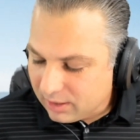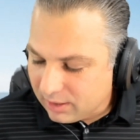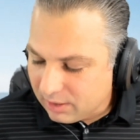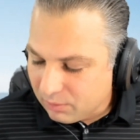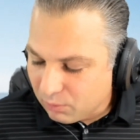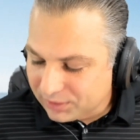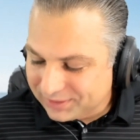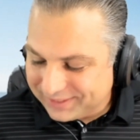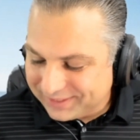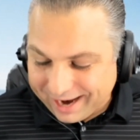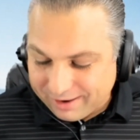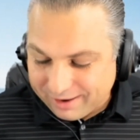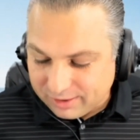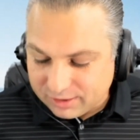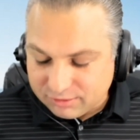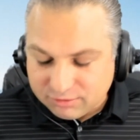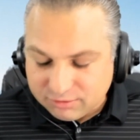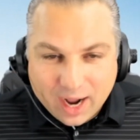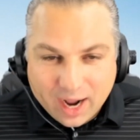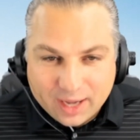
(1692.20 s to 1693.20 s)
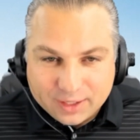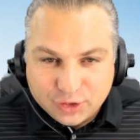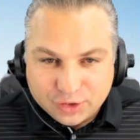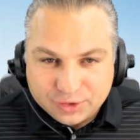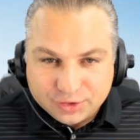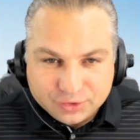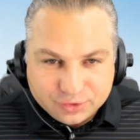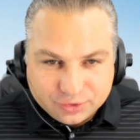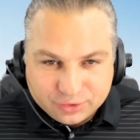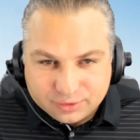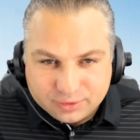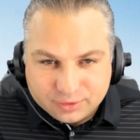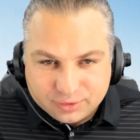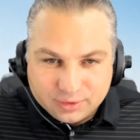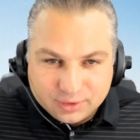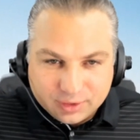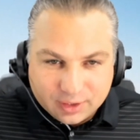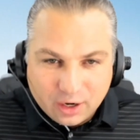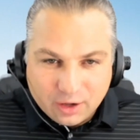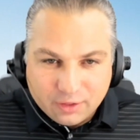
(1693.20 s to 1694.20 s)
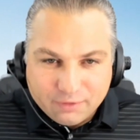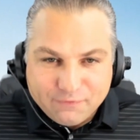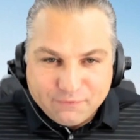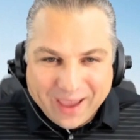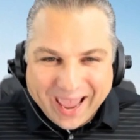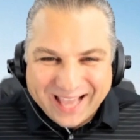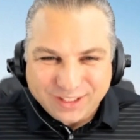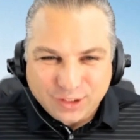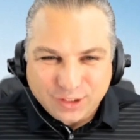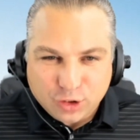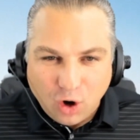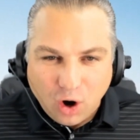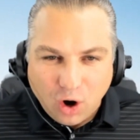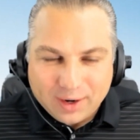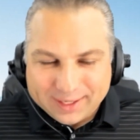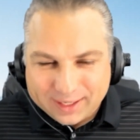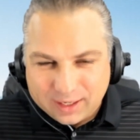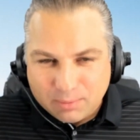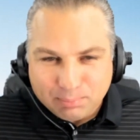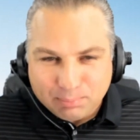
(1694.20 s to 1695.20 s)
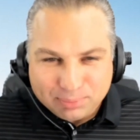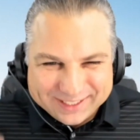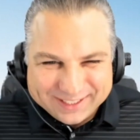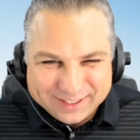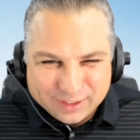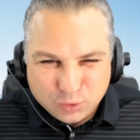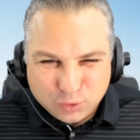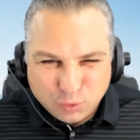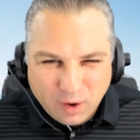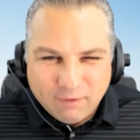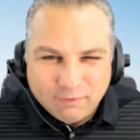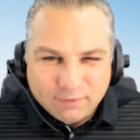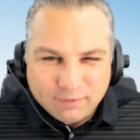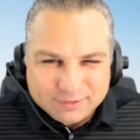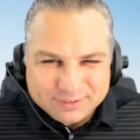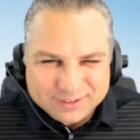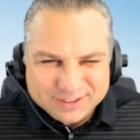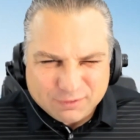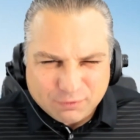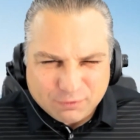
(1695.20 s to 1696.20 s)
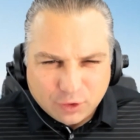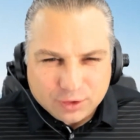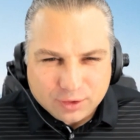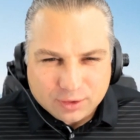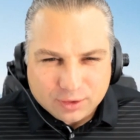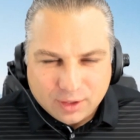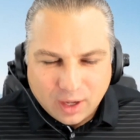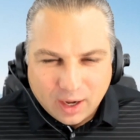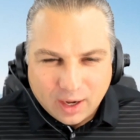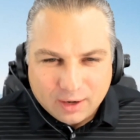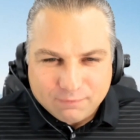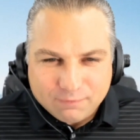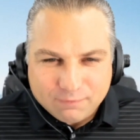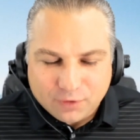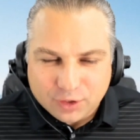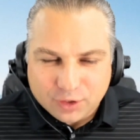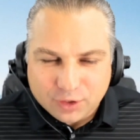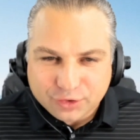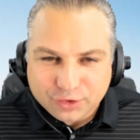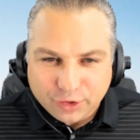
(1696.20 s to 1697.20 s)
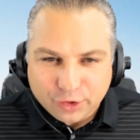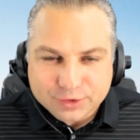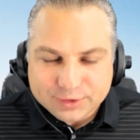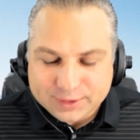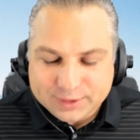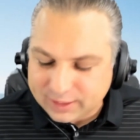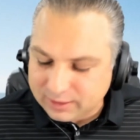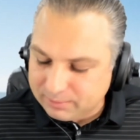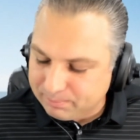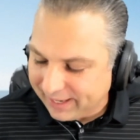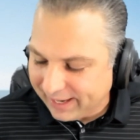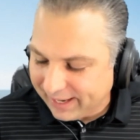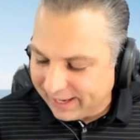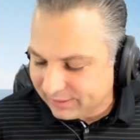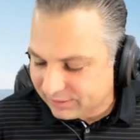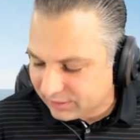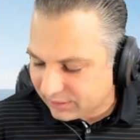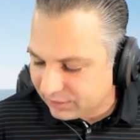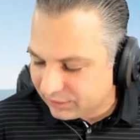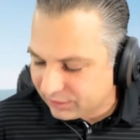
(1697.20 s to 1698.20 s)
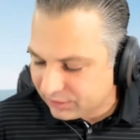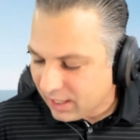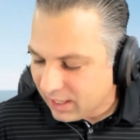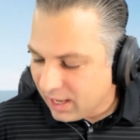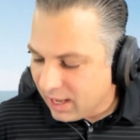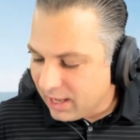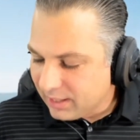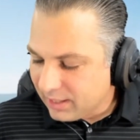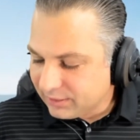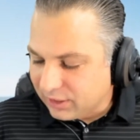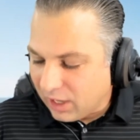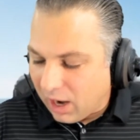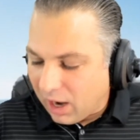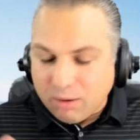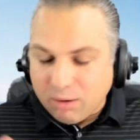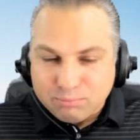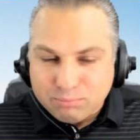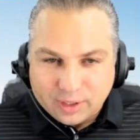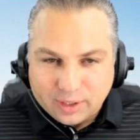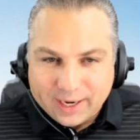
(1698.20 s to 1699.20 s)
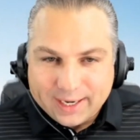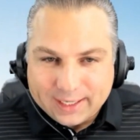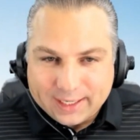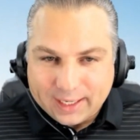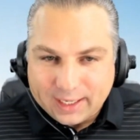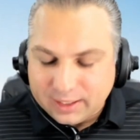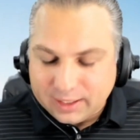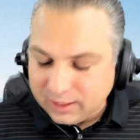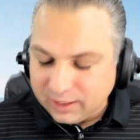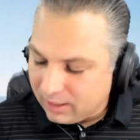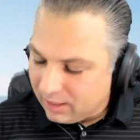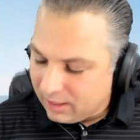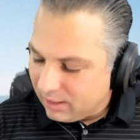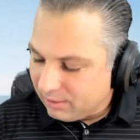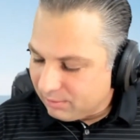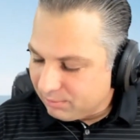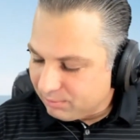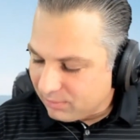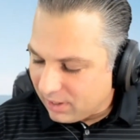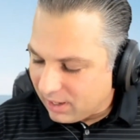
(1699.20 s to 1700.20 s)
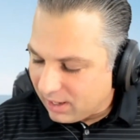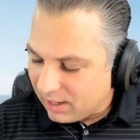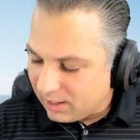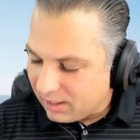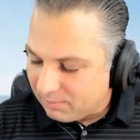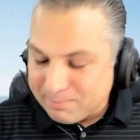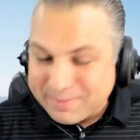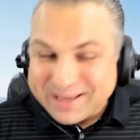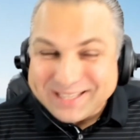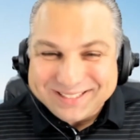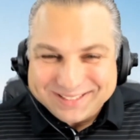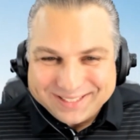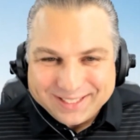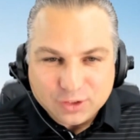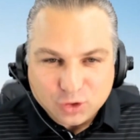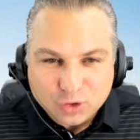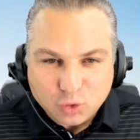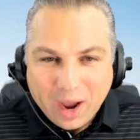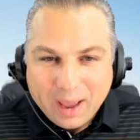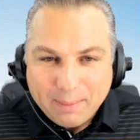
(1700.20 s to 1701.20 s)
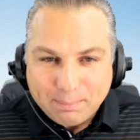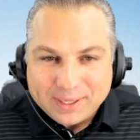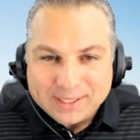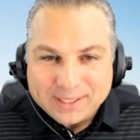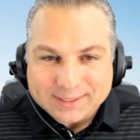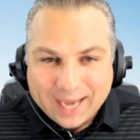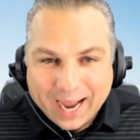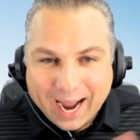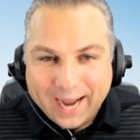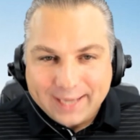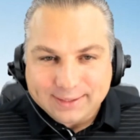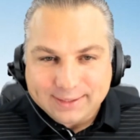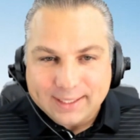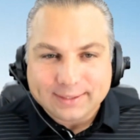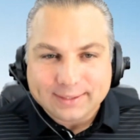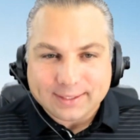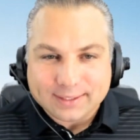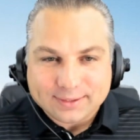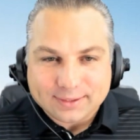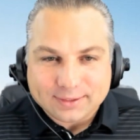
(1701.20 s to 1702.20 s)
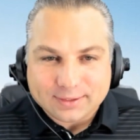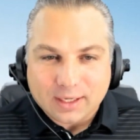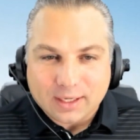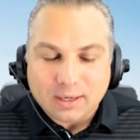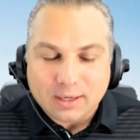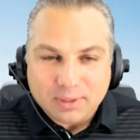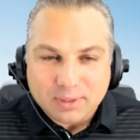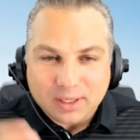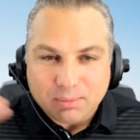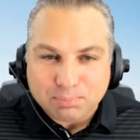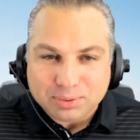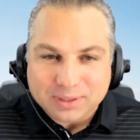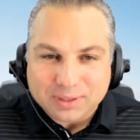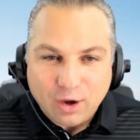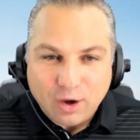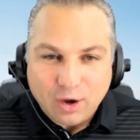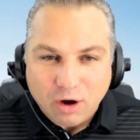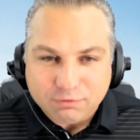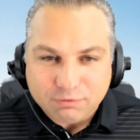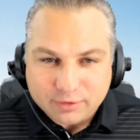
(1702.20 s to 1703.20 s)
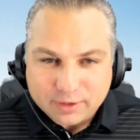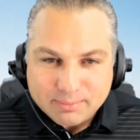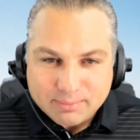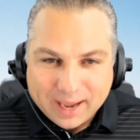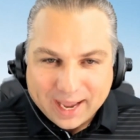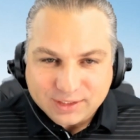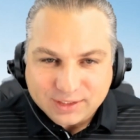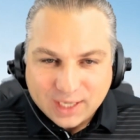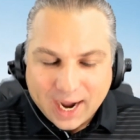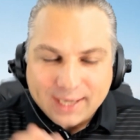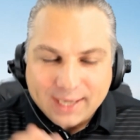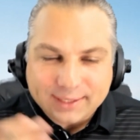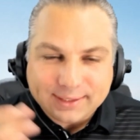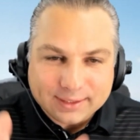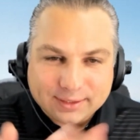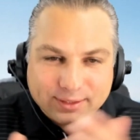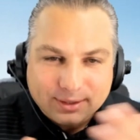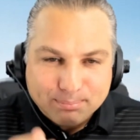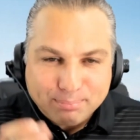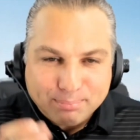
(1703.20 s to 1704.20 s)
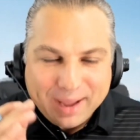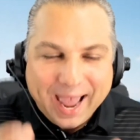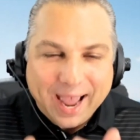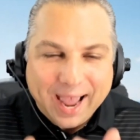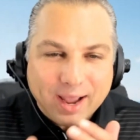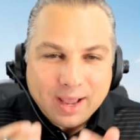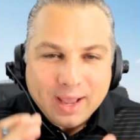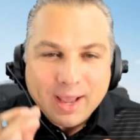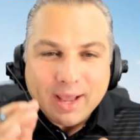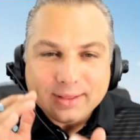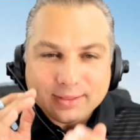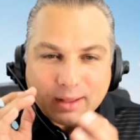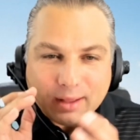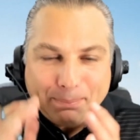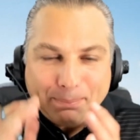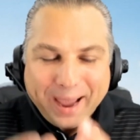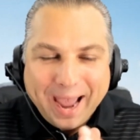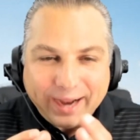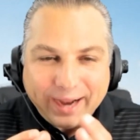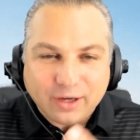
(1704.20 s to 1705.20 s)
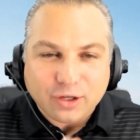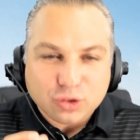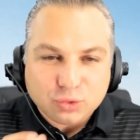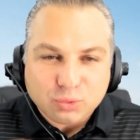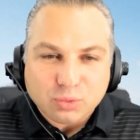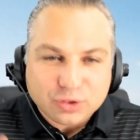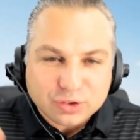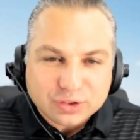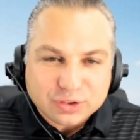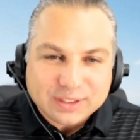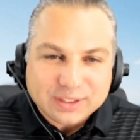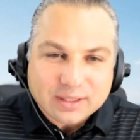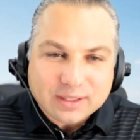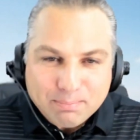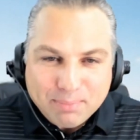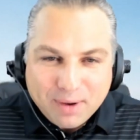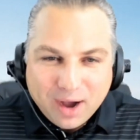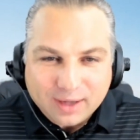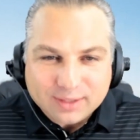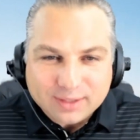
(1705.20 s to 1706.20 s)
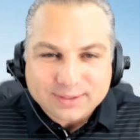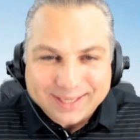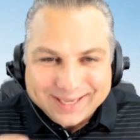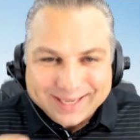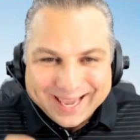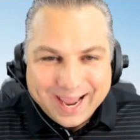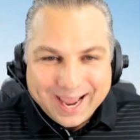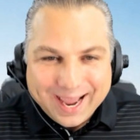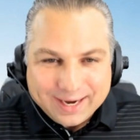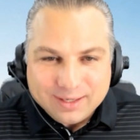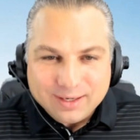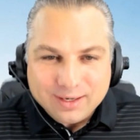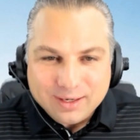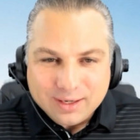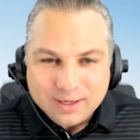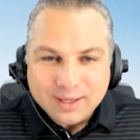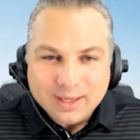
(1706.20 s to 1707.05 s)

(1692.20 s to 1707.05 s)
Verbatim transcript: was Aaron Rodgers, you know, fast start. He completed 12 of his first, uh, first 13 passes. Tom Brady uh, missed his weapons. I think this is going to be a playoff rematch. I think the back the Packers will see the Bucks again